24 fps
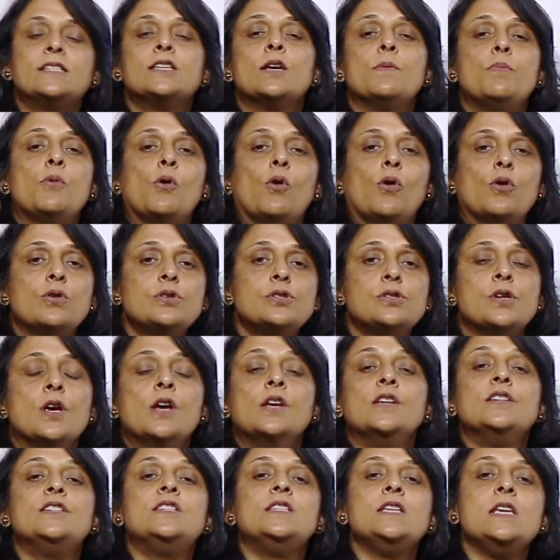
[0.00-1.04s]
Suppose
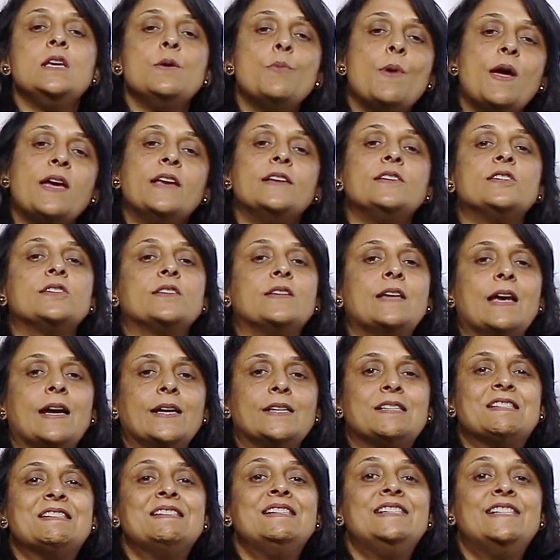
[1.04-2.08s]
sewage
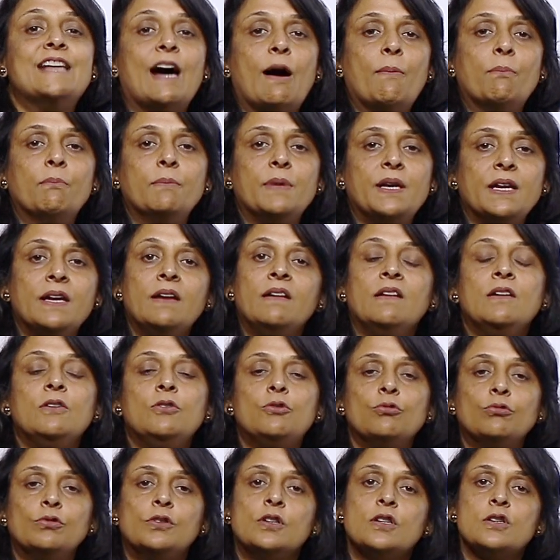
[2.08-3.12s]
gets dumped
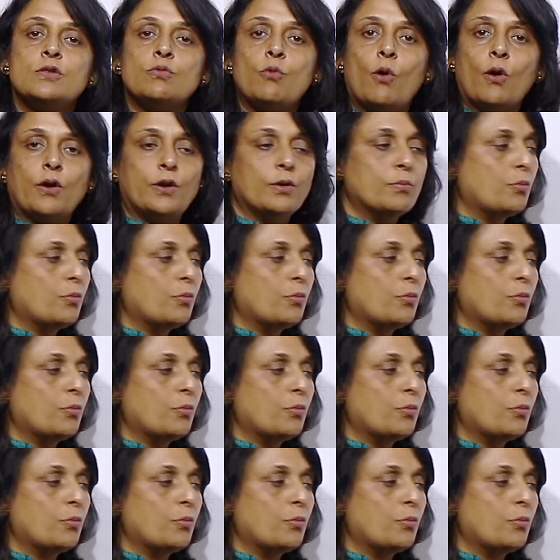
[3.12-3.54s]
into this water